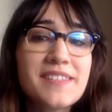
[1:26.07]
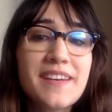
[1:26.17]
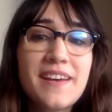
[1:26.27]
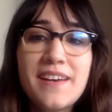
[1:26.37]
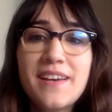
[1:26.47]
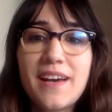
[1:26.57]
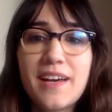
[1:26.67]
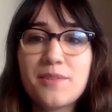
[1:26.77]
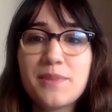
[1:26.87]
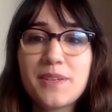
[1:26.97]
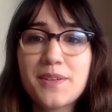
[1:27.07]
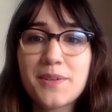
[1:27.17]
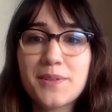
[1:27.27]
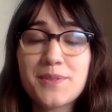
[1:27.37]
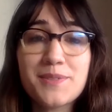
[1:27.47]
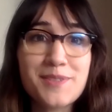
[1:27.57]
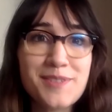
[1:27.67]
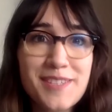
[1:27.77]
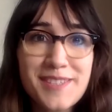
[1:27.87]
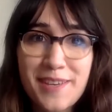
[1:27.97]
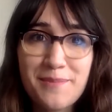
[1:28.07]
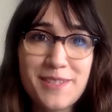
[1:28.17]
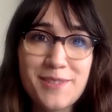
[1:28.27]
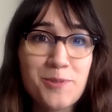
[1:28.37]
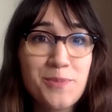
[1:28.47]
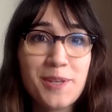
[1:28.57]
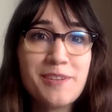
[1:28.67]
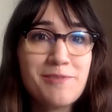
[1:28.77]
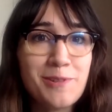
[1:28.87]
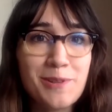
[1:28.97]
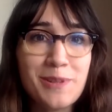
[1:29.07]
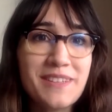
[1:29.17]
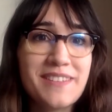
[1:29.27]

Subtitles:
Mm-hmm. And because the system is so beautiful,